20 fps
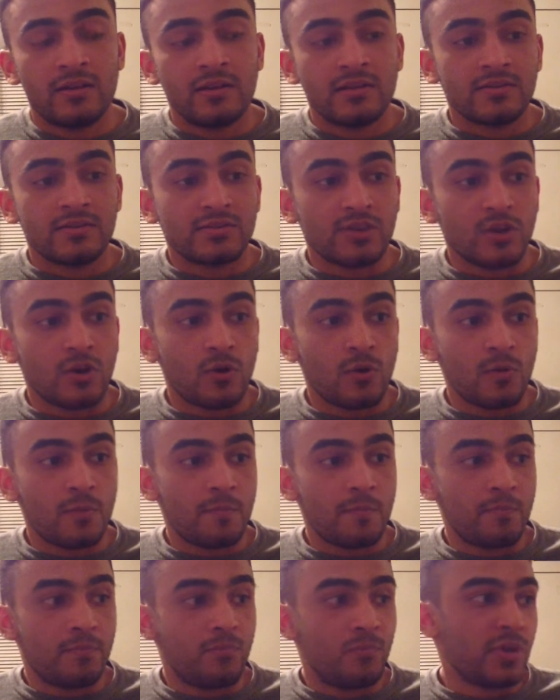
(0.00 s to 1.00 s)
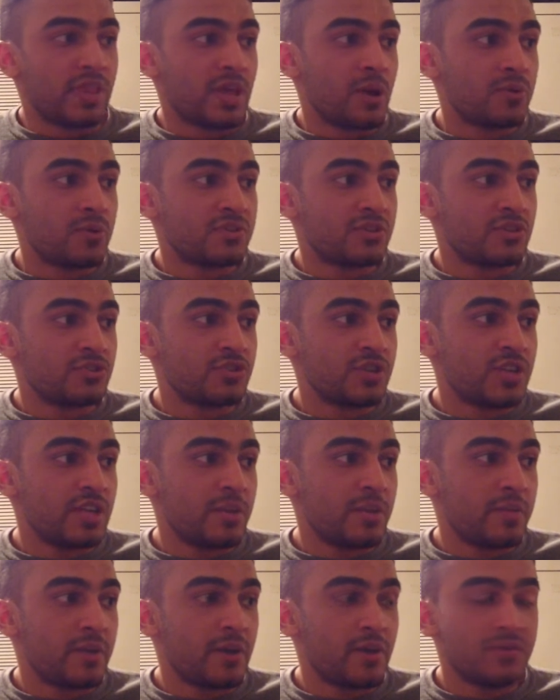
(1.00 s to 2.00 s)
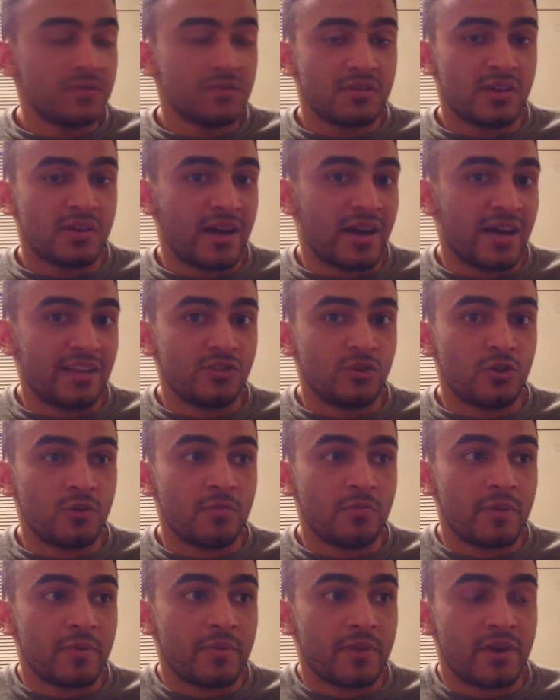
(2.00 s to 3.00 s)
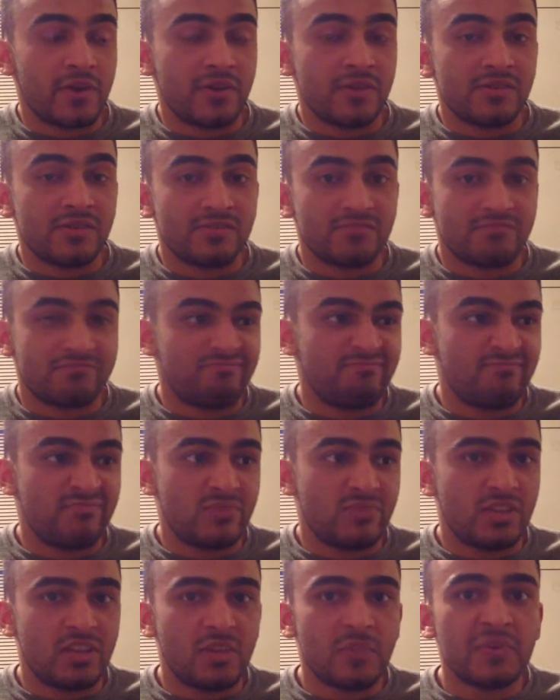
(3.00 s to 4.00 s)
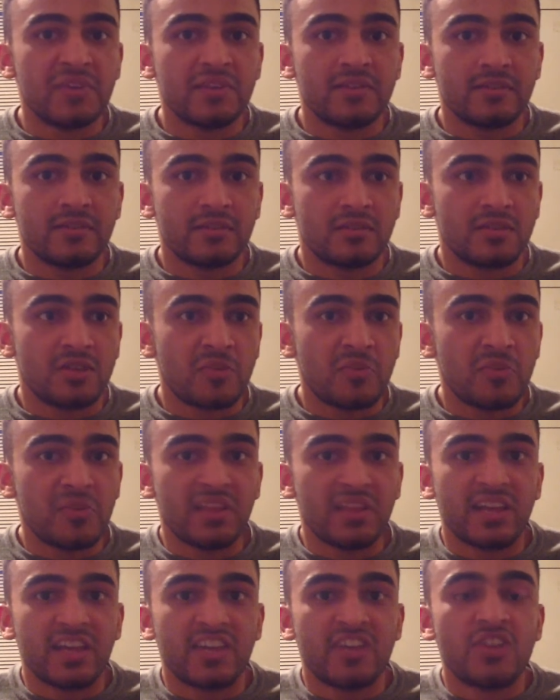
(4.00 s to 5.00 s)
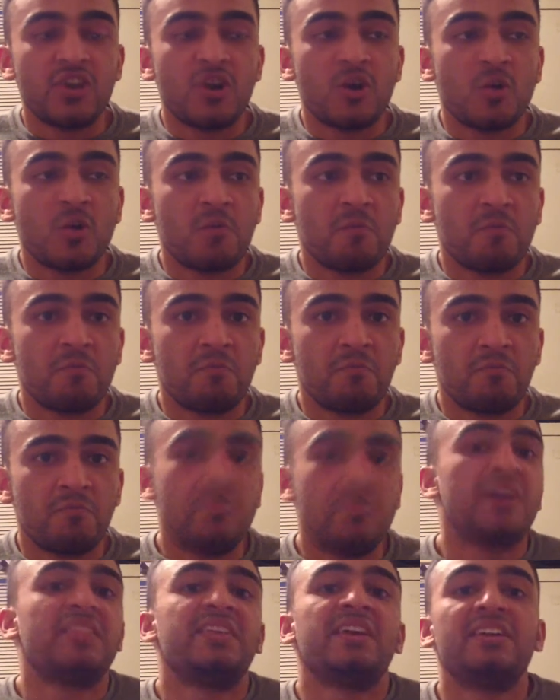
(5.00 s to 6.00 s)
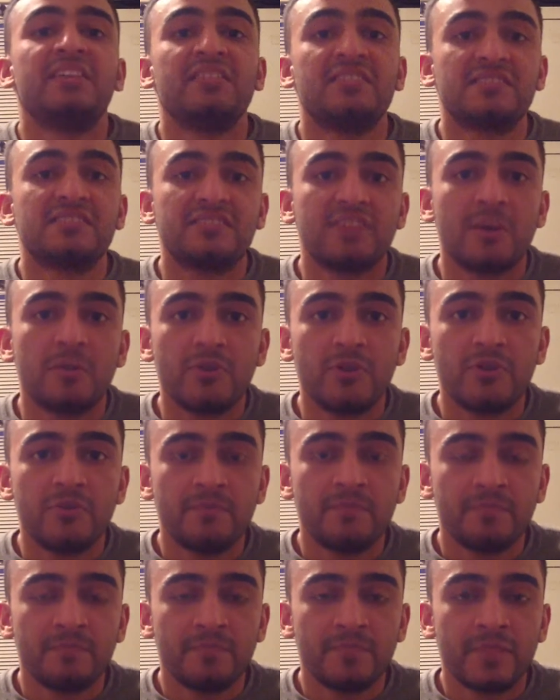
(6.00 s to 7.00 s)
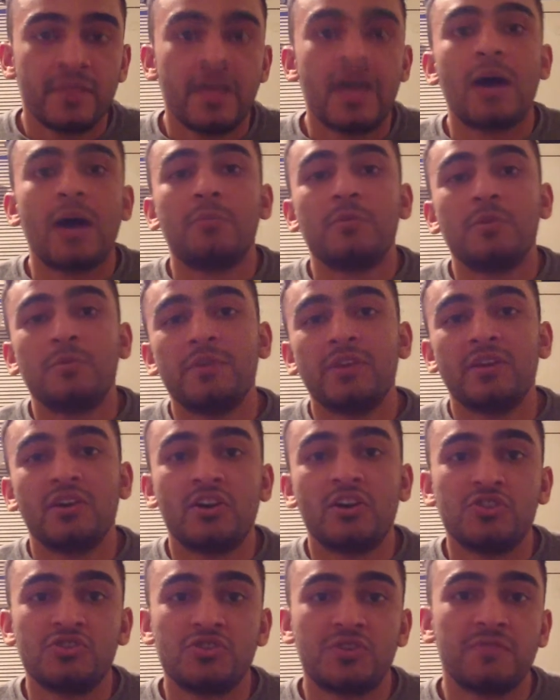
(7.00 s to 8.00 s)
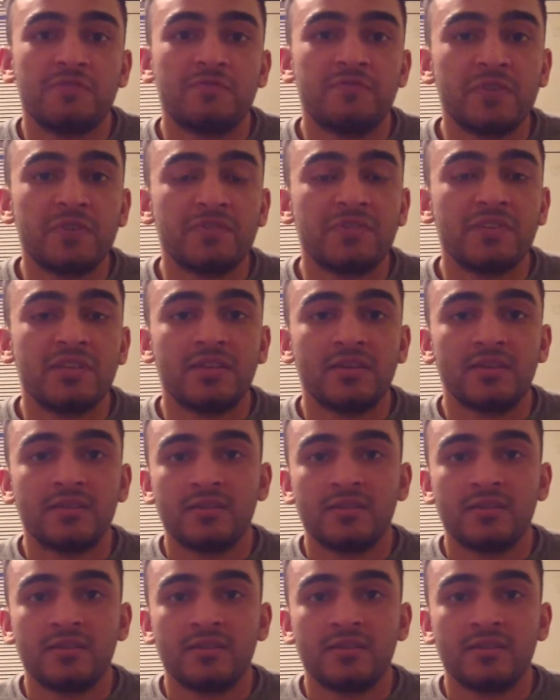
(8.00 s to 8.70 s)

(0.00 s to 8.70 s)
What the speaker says: So when I was 180 pounds, I told my parents, give me like, by the end of the summer, I'm gonna be 150.